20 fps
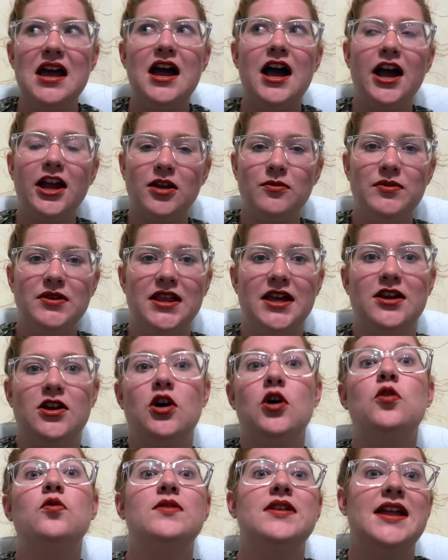I could be like,
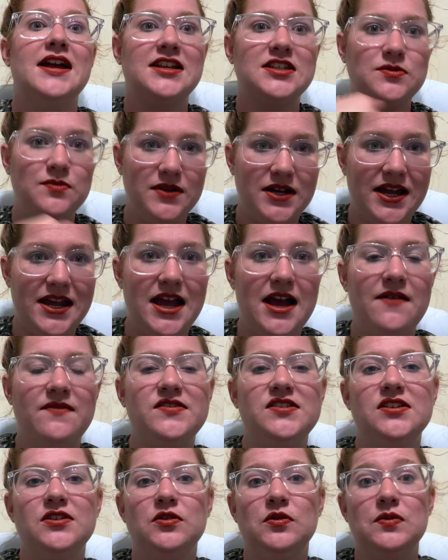oh, next week I have
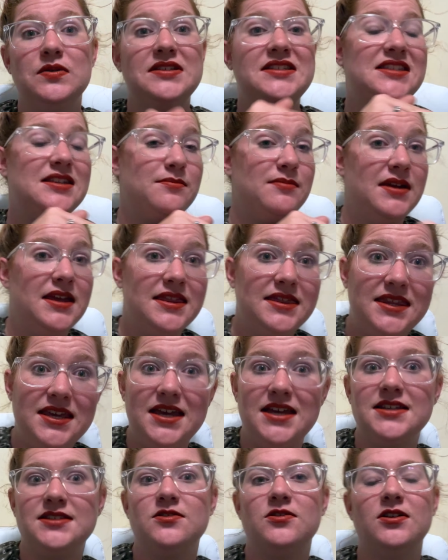to submit
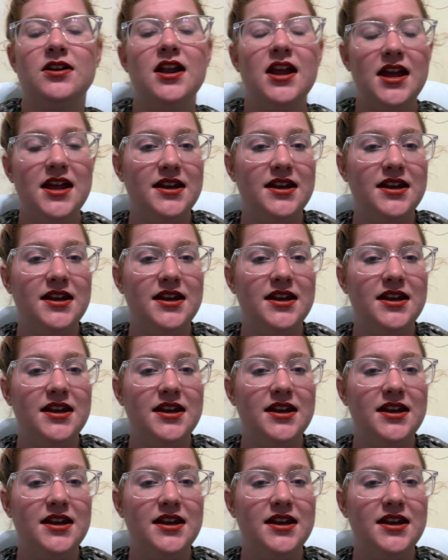this, or